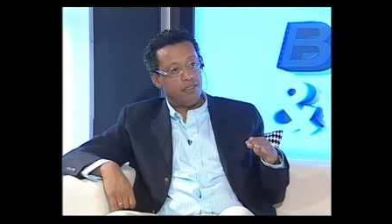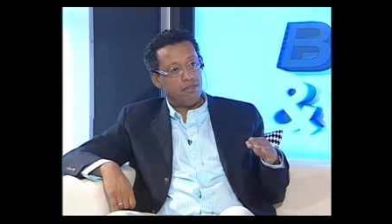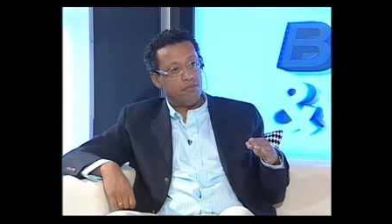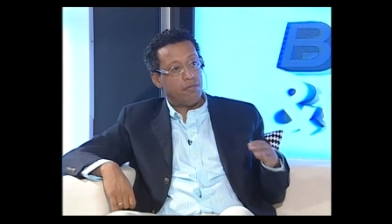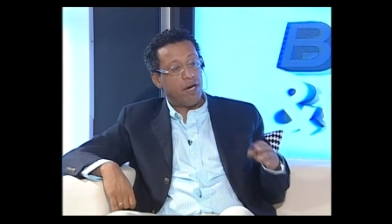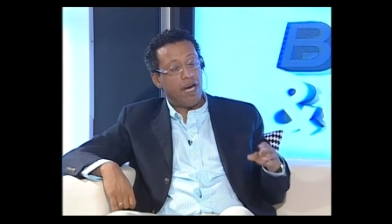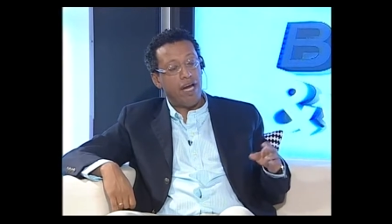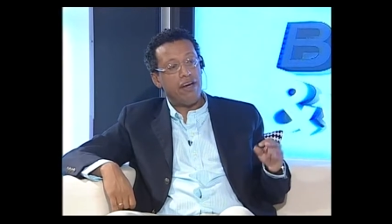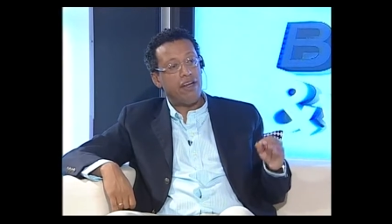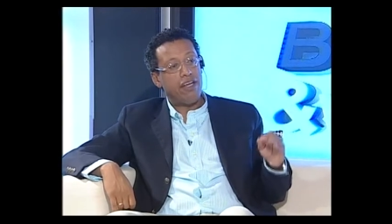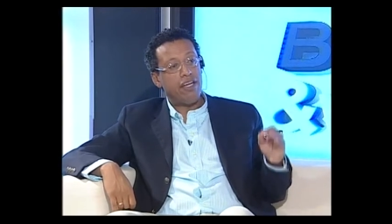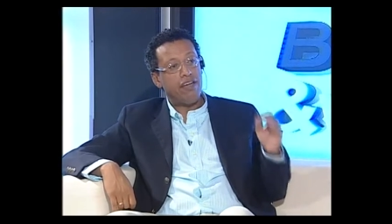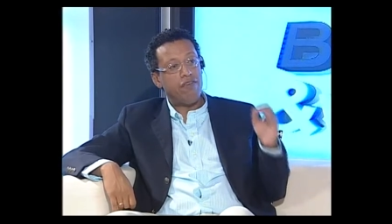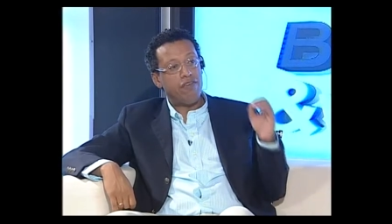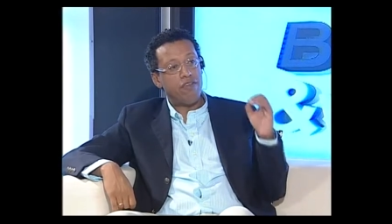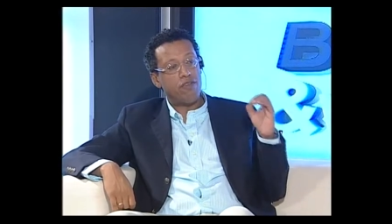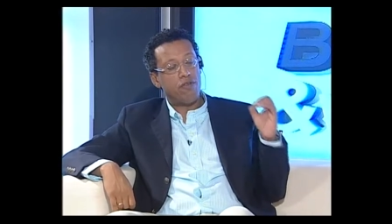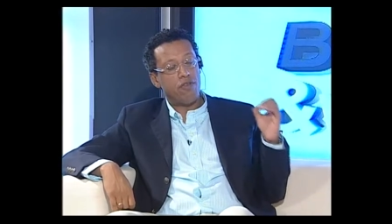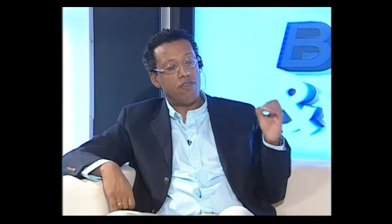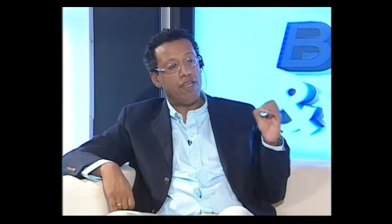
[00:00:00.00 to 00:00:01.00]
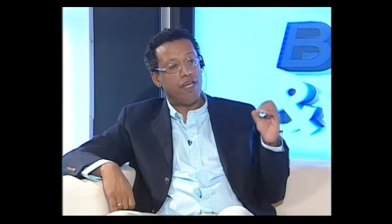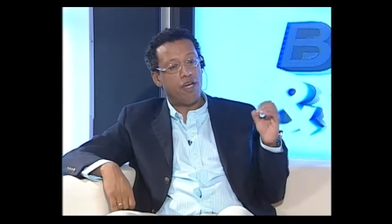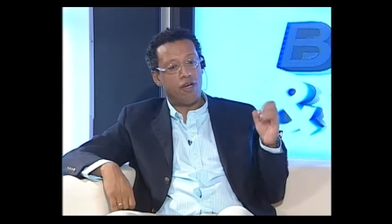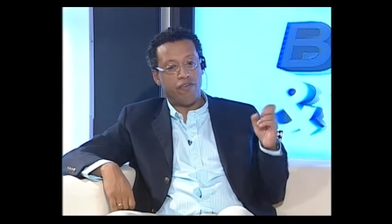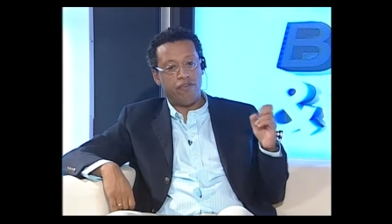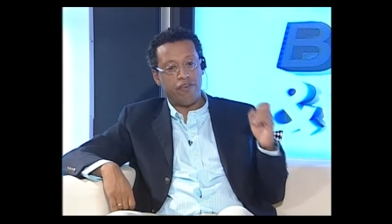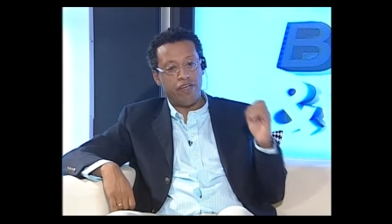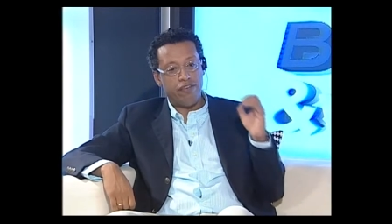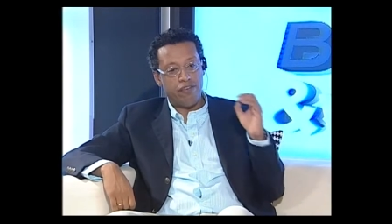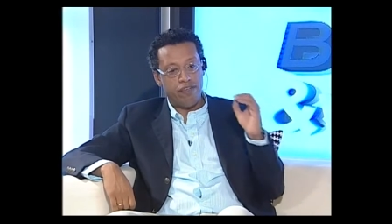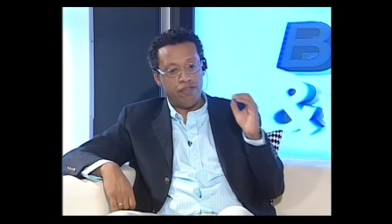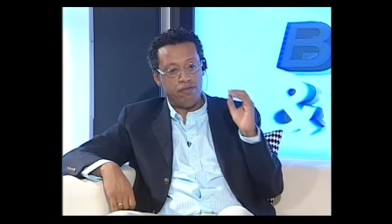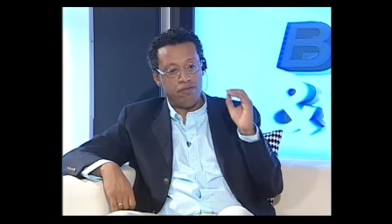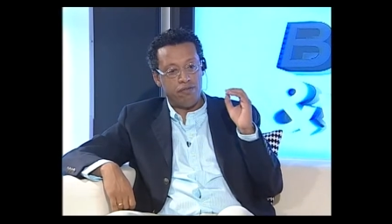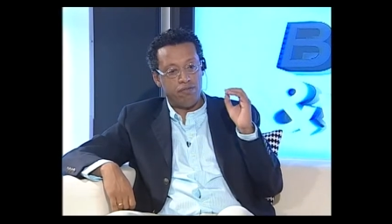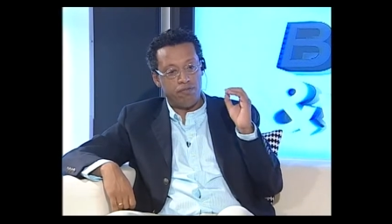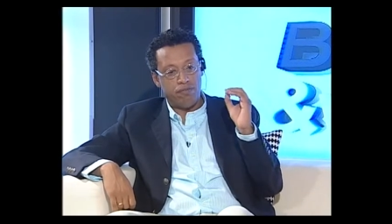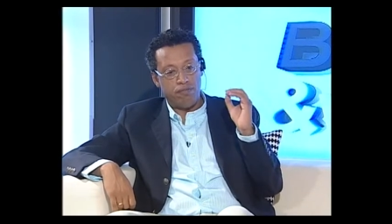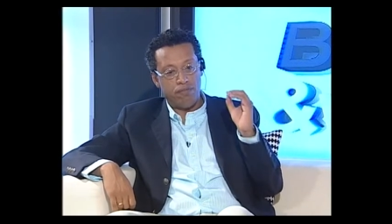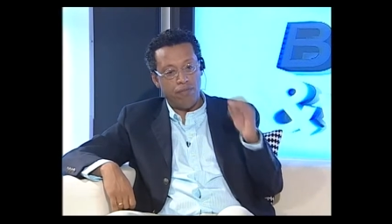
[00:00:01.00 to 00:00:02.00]
prior even to think of even
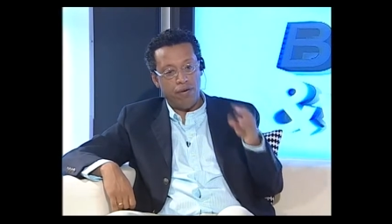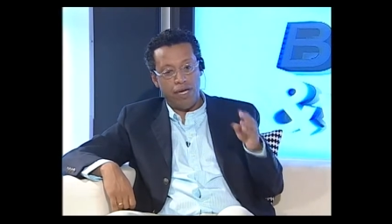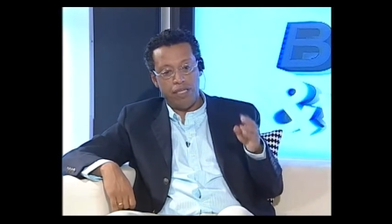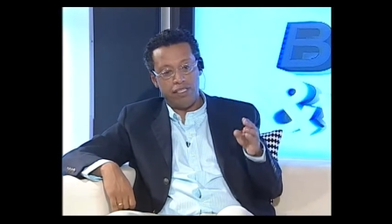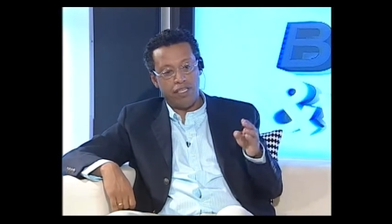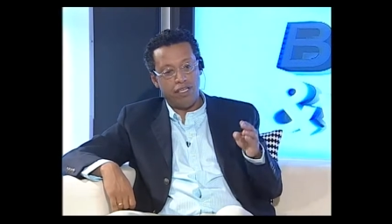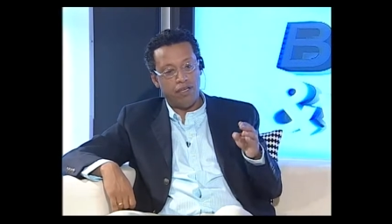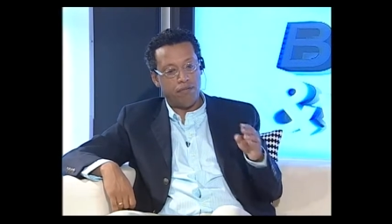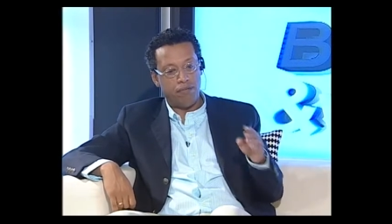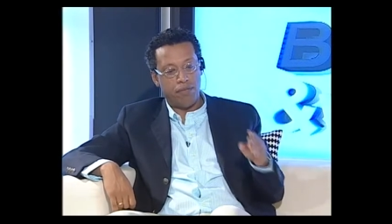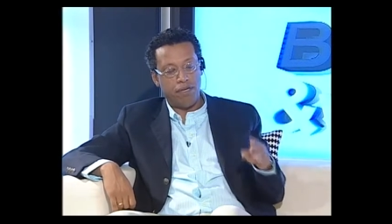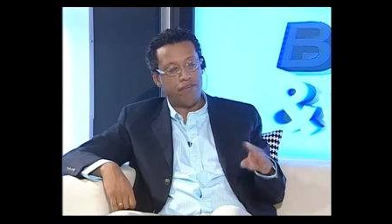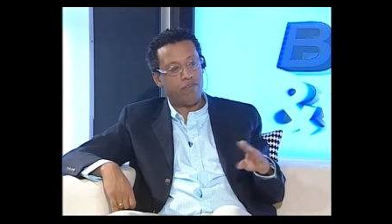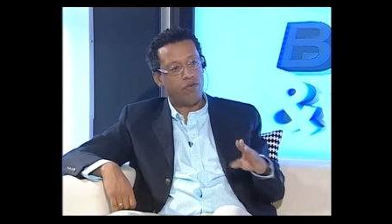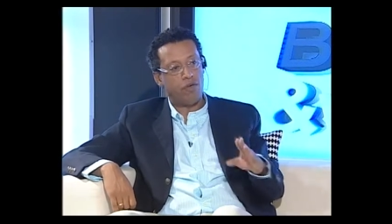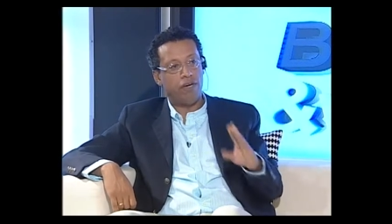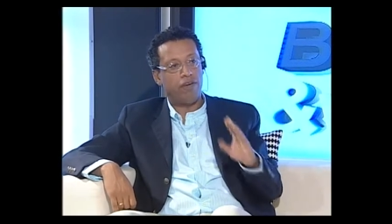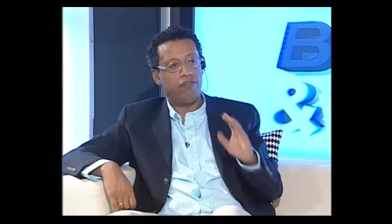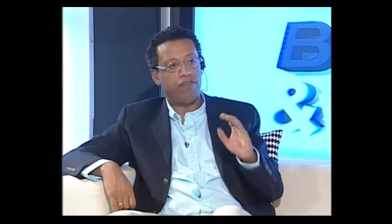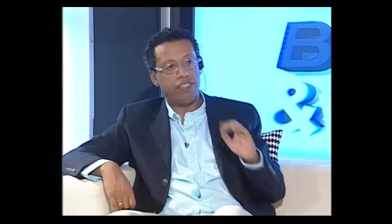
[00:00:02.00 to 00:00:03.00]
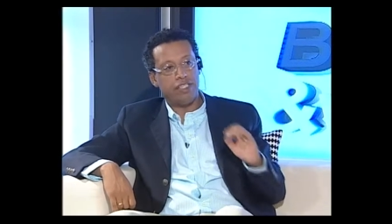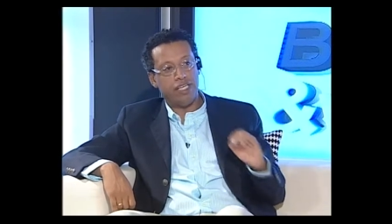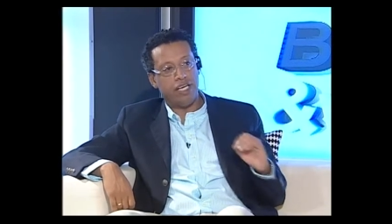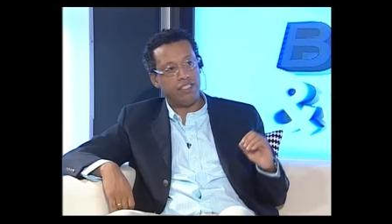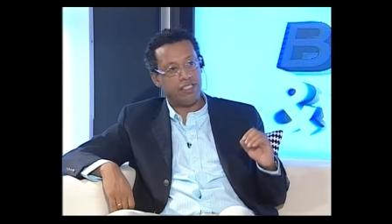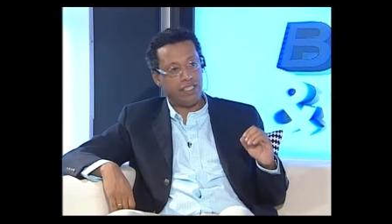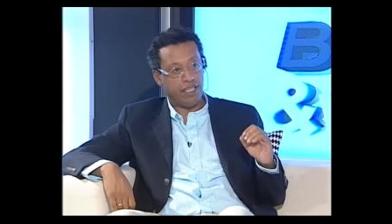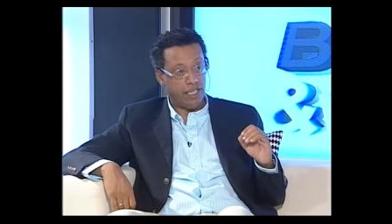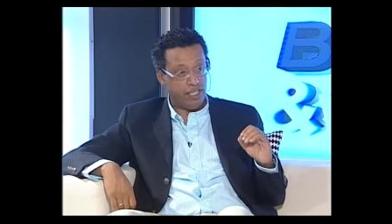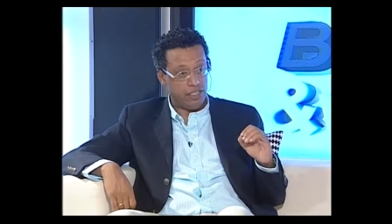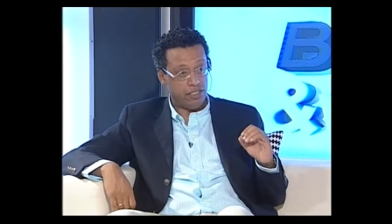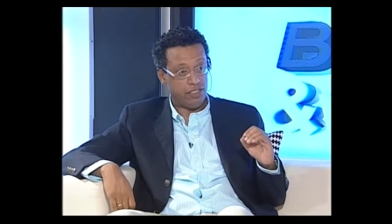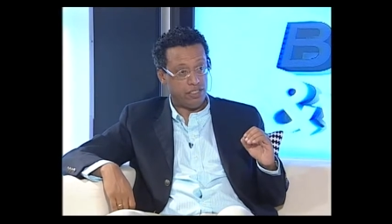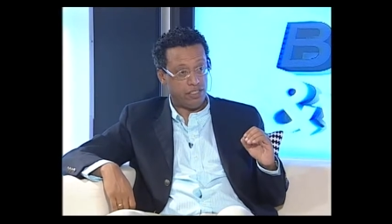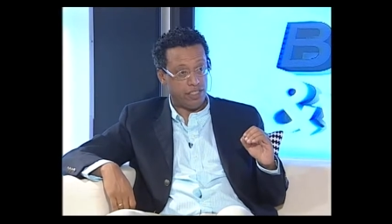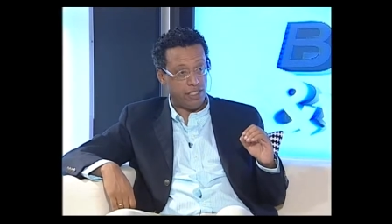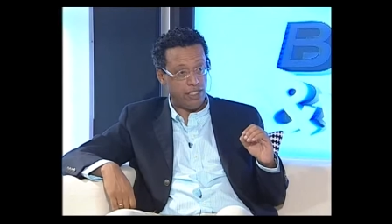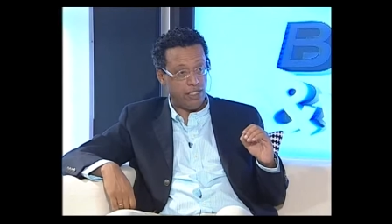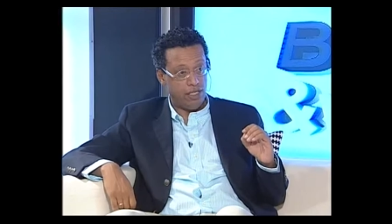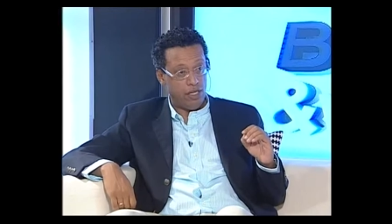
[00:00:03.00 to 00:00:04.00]
writing a brief to an advertising
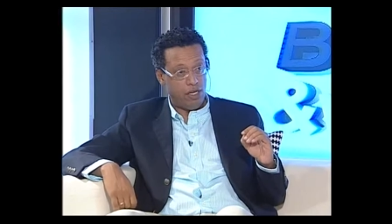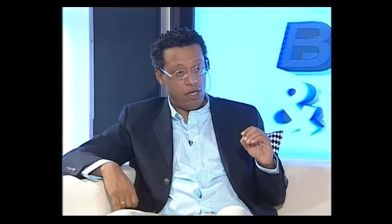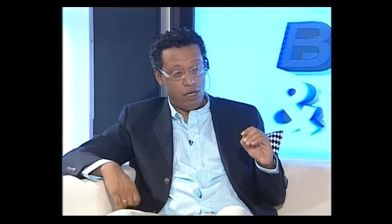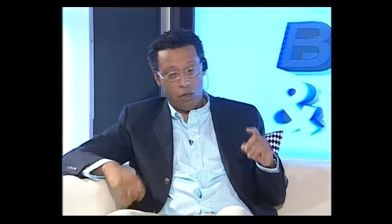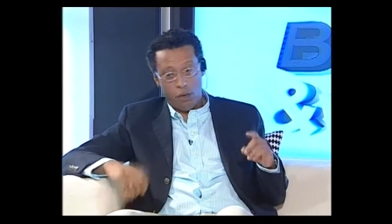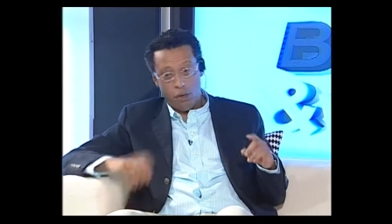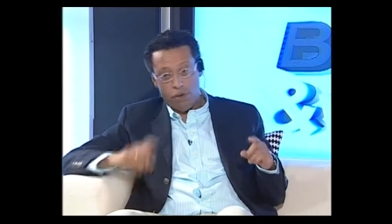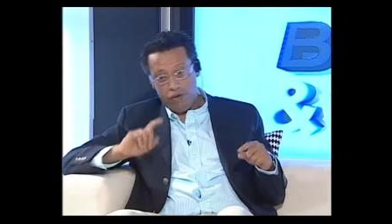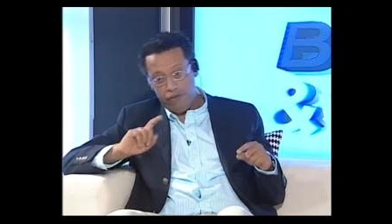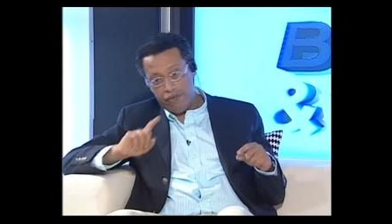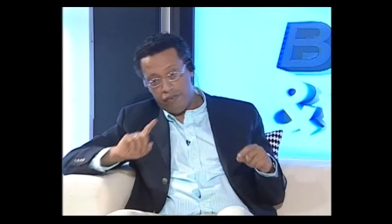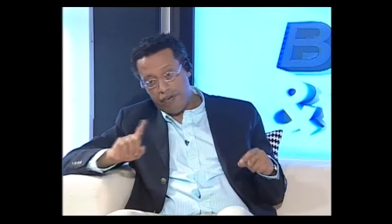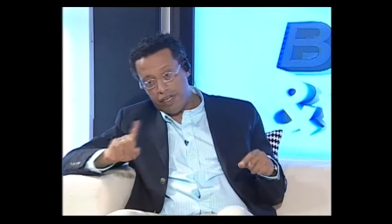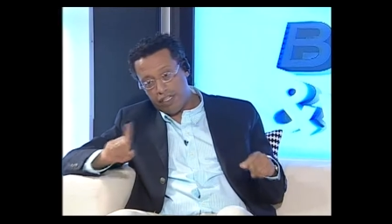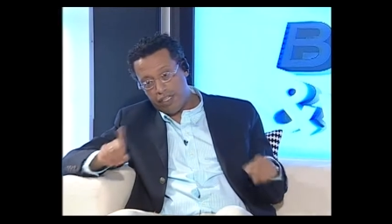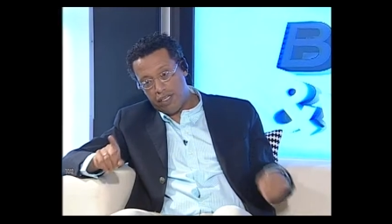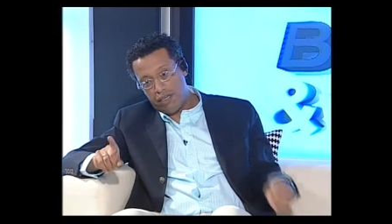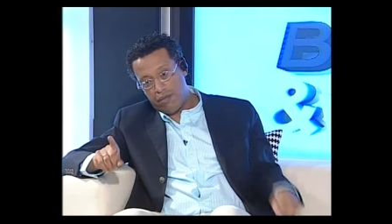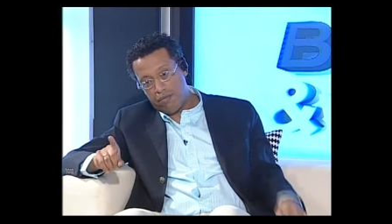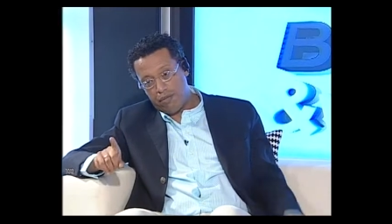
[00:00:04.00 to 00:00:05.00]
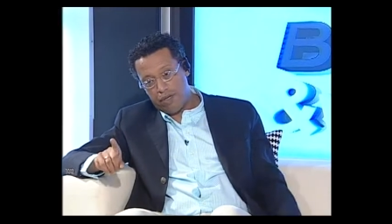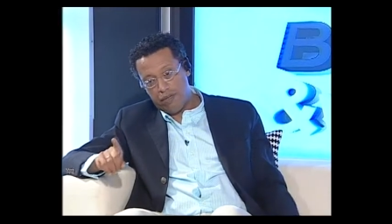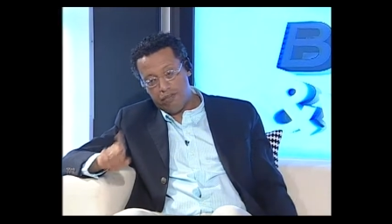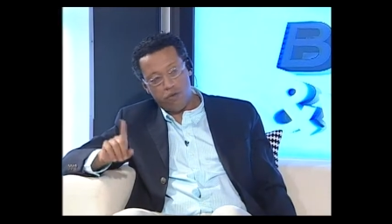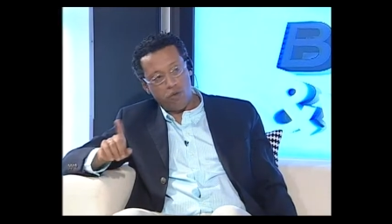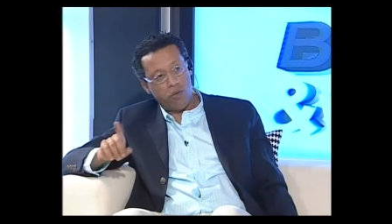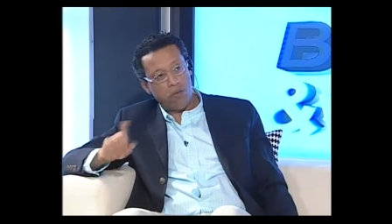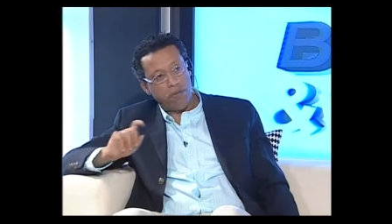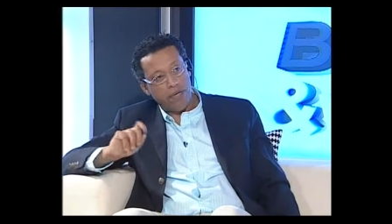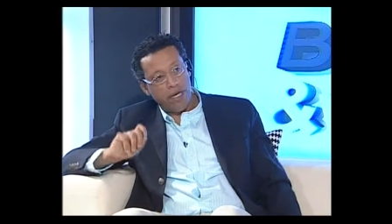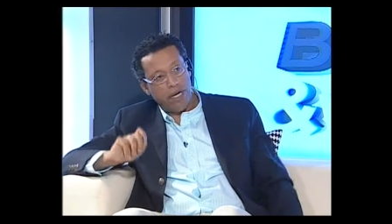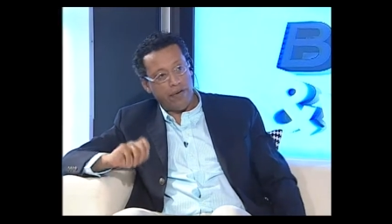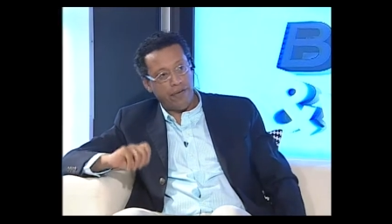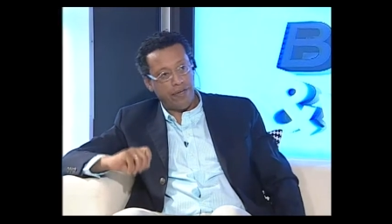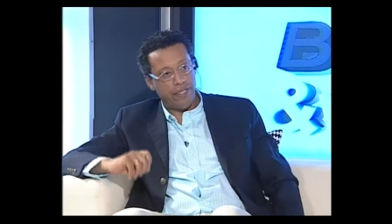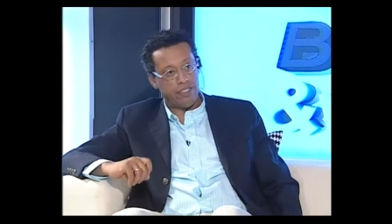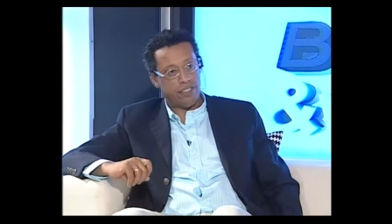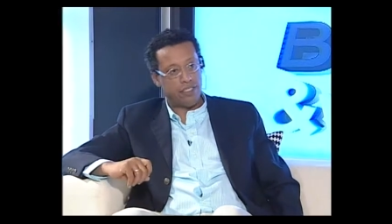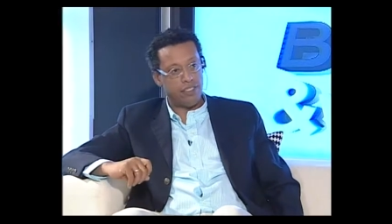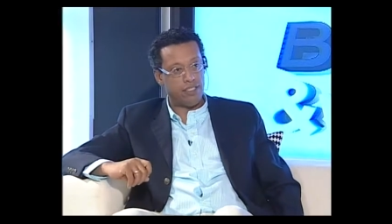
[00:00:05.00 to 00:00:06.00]
agency or even writing a brief to a PR
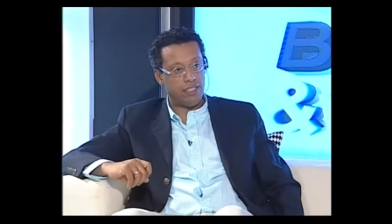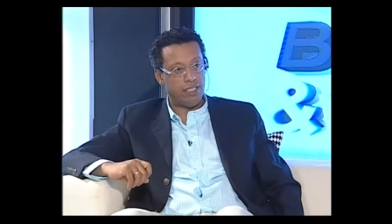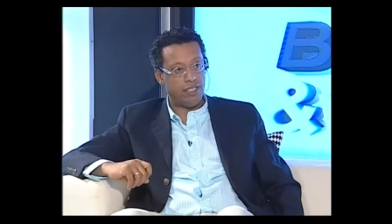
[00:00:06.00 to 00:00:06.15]
agency.